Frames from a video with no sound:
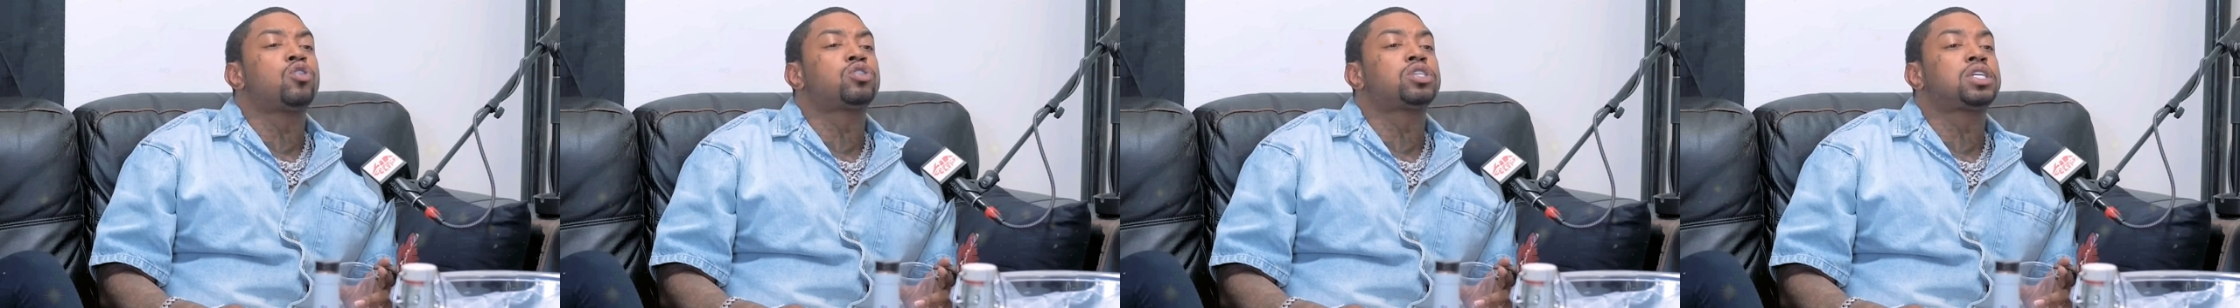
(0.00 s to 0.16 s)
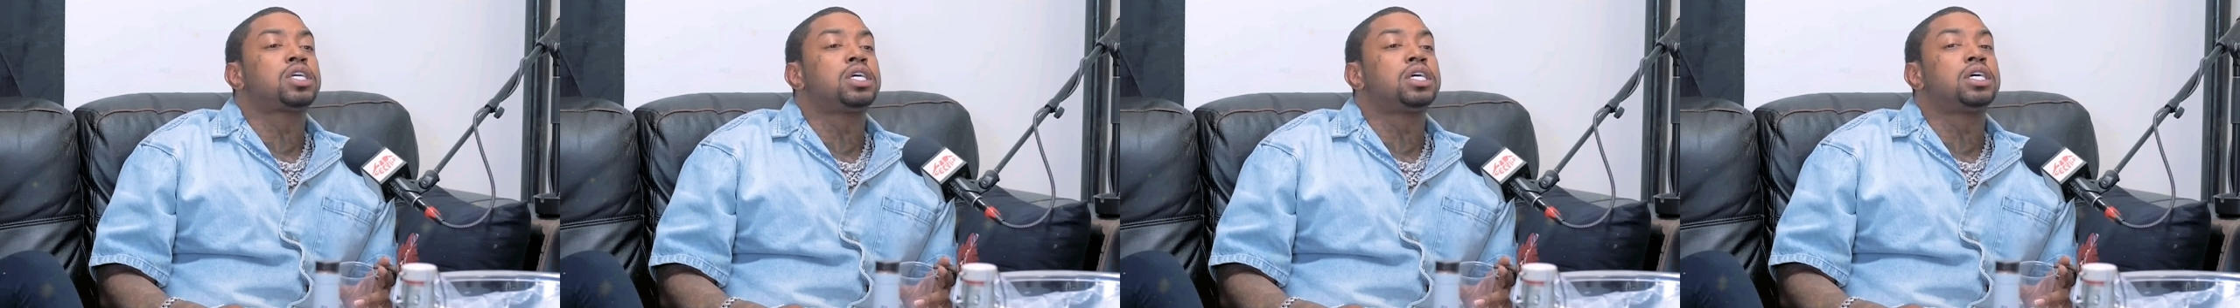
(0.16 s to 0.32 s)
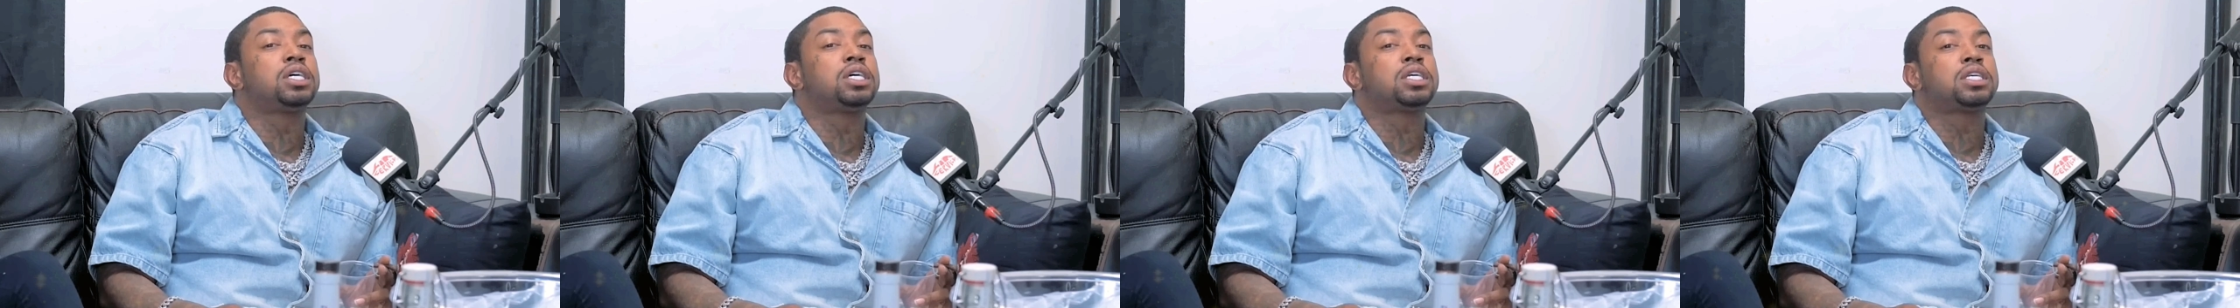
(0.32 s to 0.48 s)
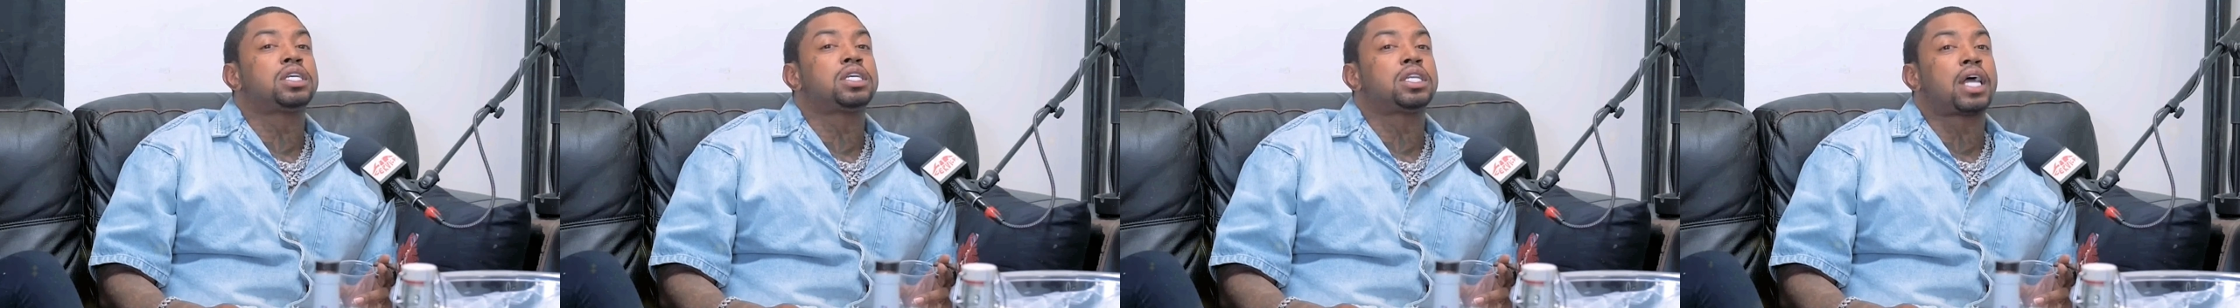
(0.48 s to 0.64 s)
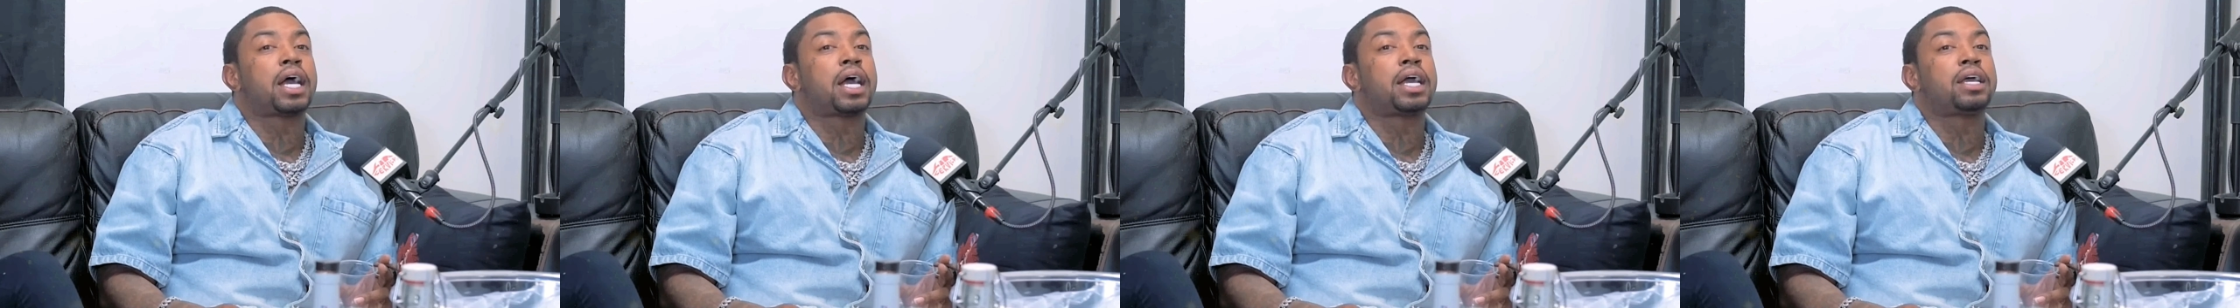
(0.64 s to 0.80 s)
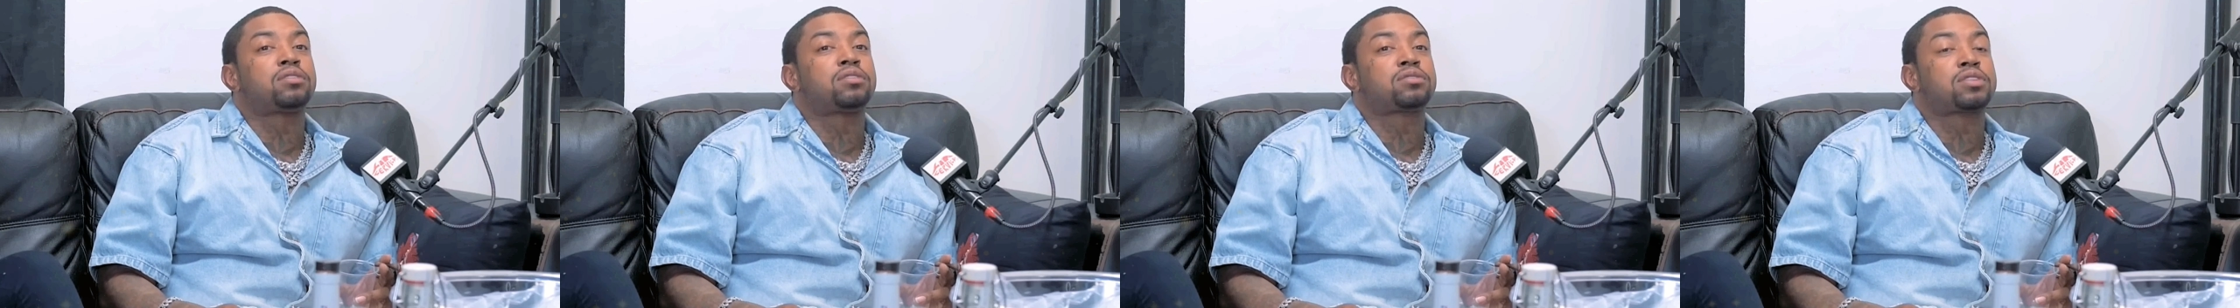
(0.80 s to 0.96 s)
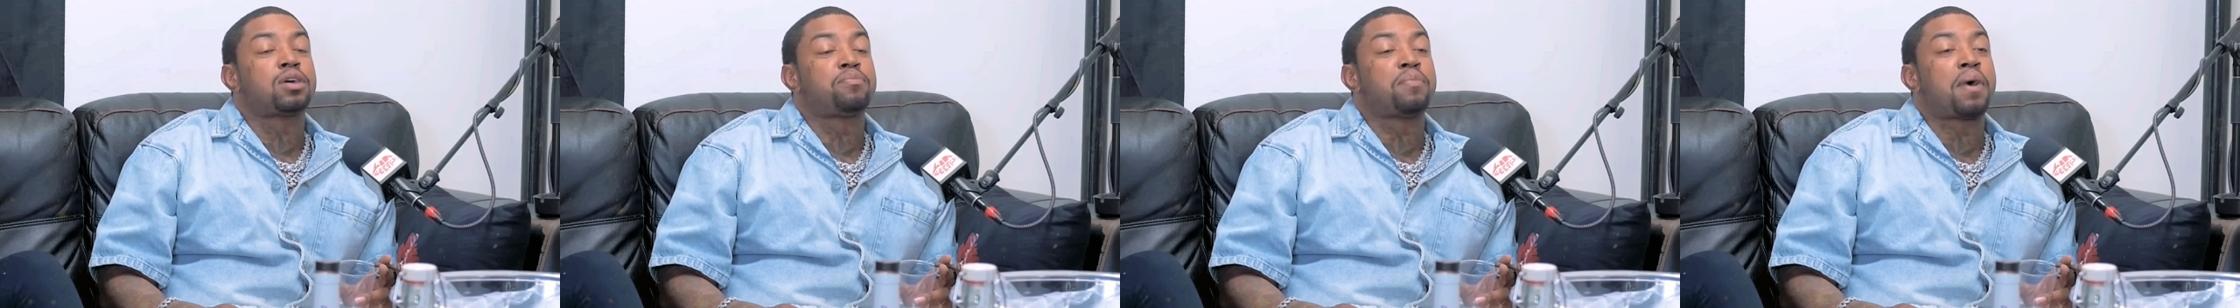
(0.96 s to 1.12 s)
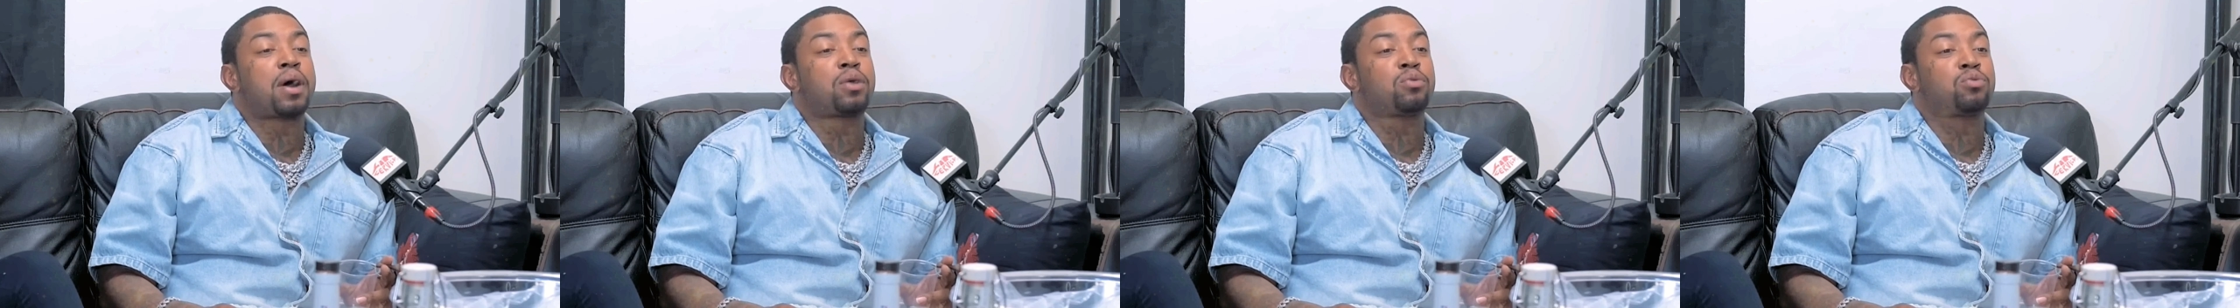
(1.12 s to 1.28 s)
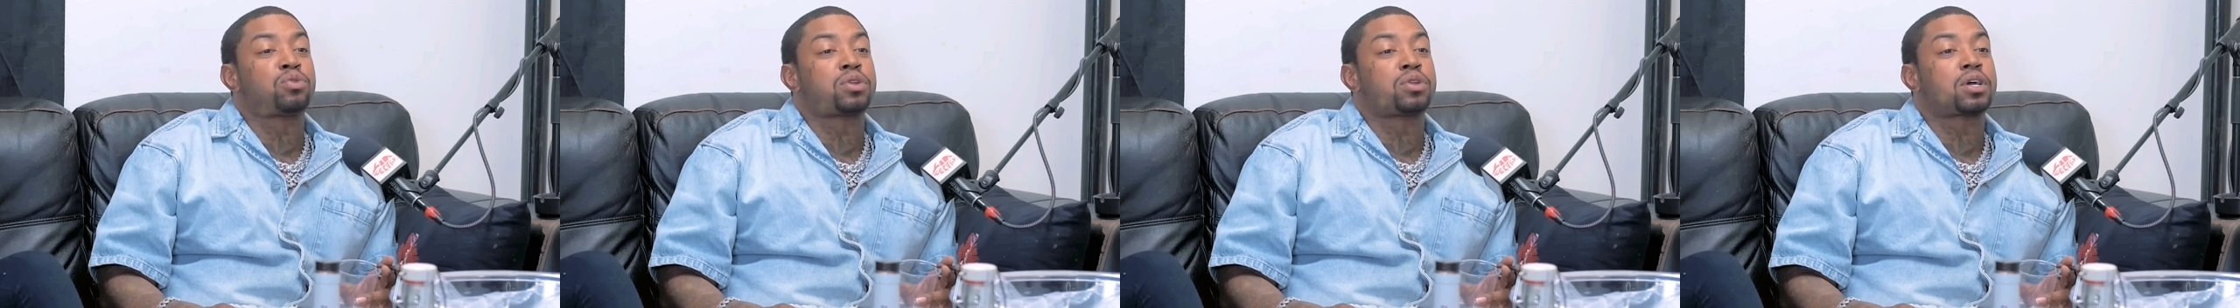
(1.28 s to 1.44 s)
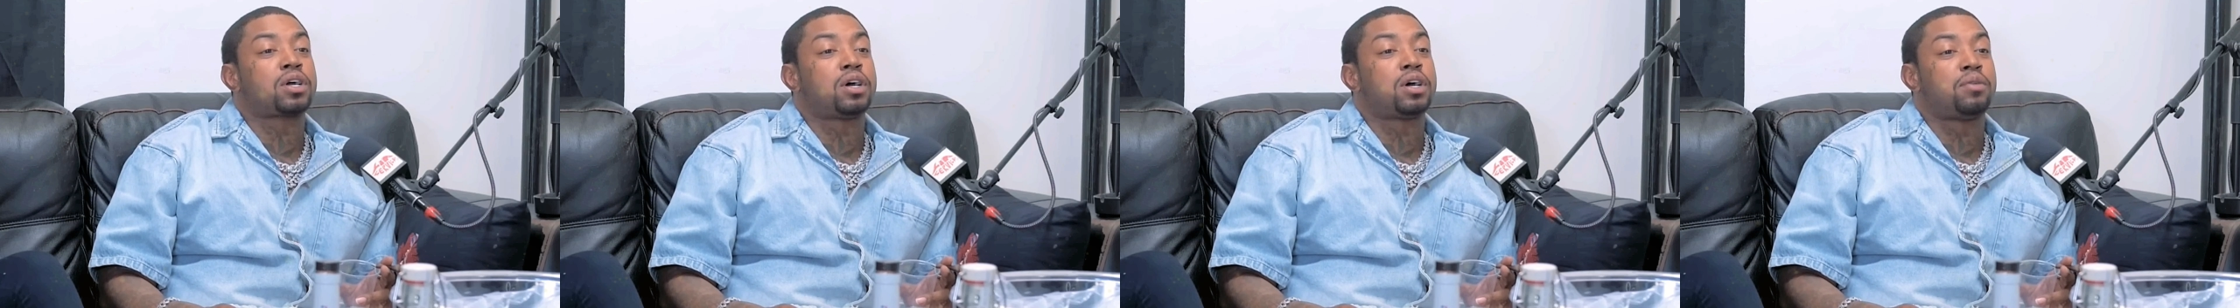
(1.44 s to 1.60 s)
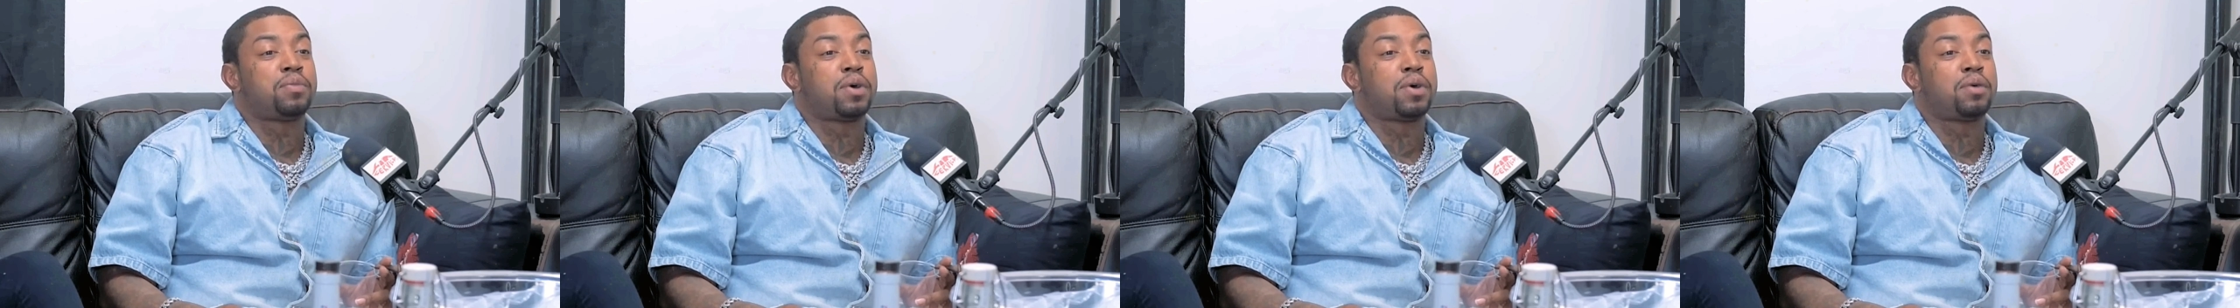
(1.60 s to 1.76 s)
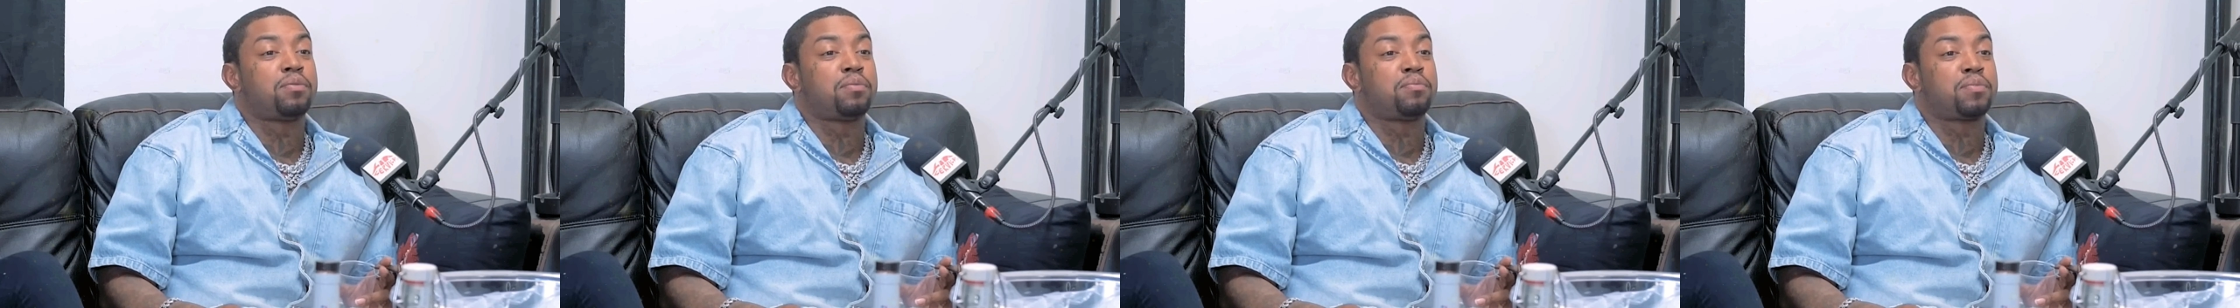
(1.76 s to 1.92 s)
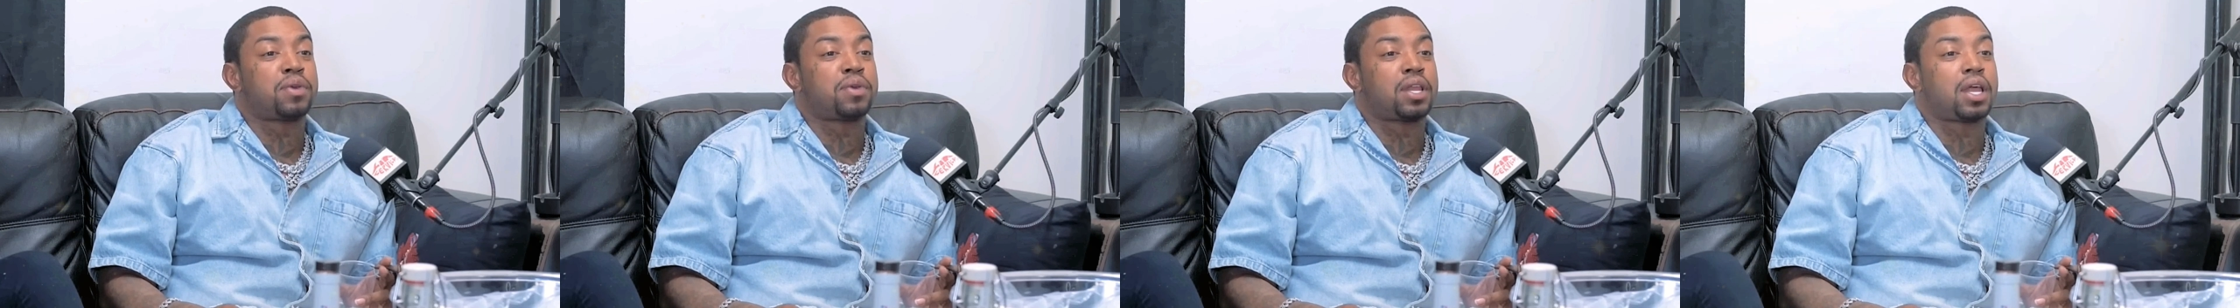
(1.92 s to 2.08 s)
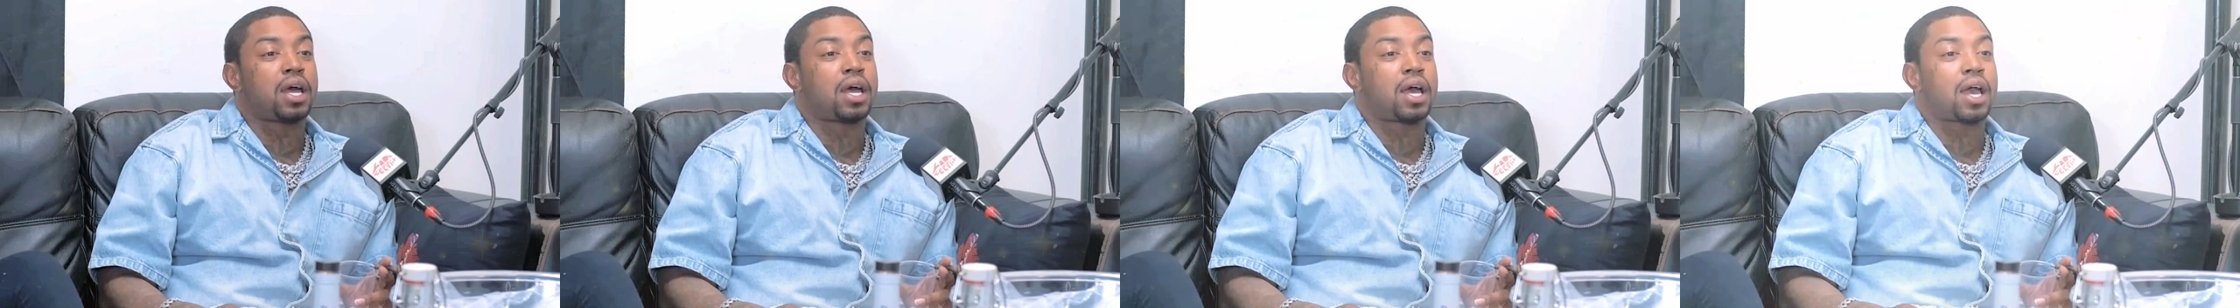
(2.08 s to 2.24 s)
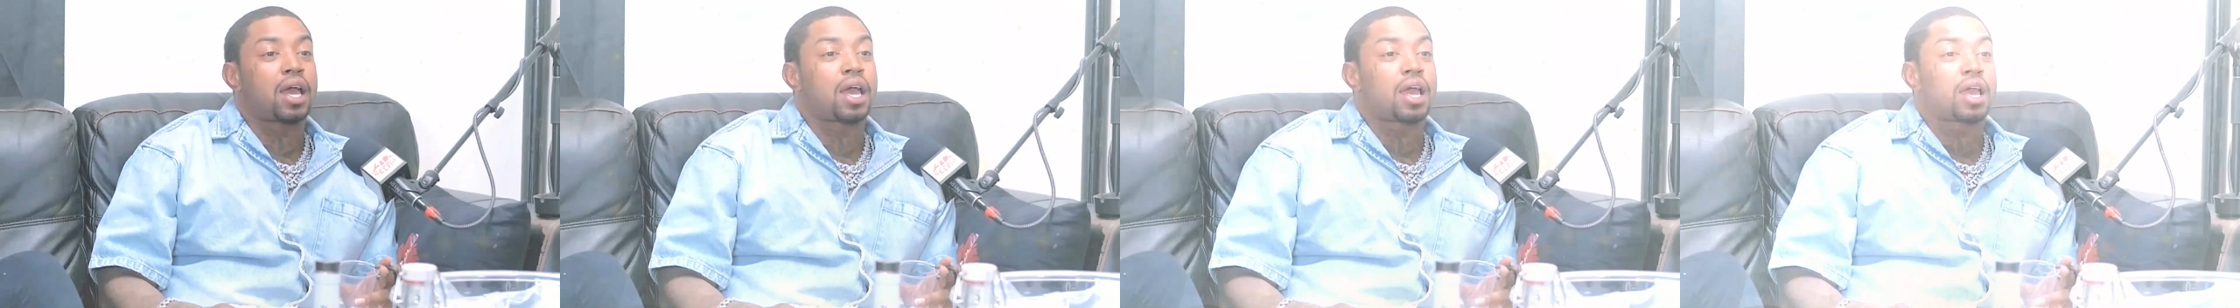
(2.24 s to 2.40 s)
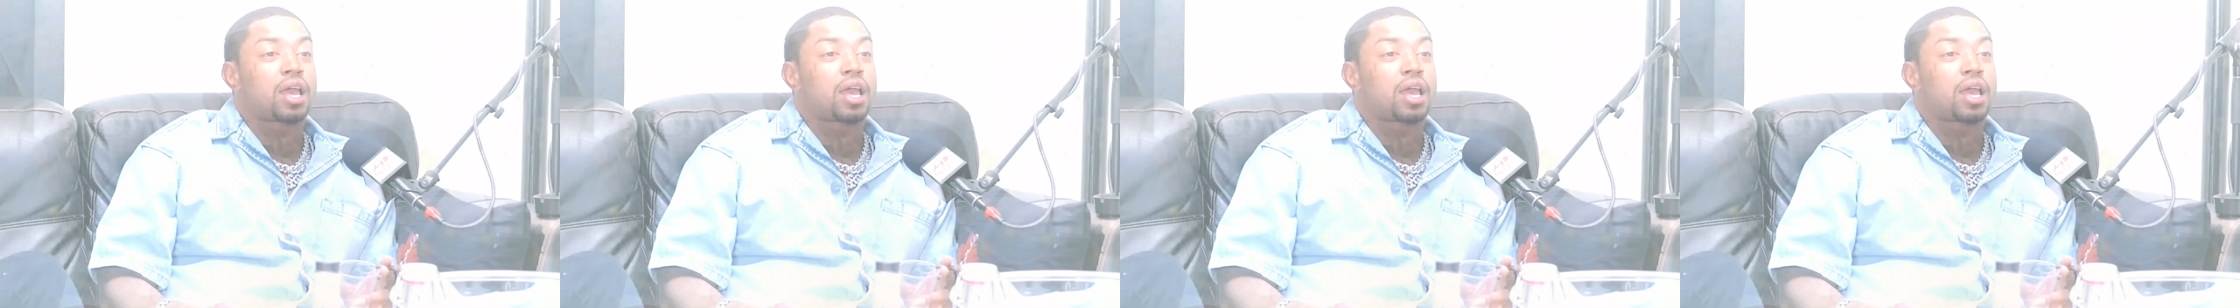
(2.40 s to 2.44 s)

take shape. Legal proceedings,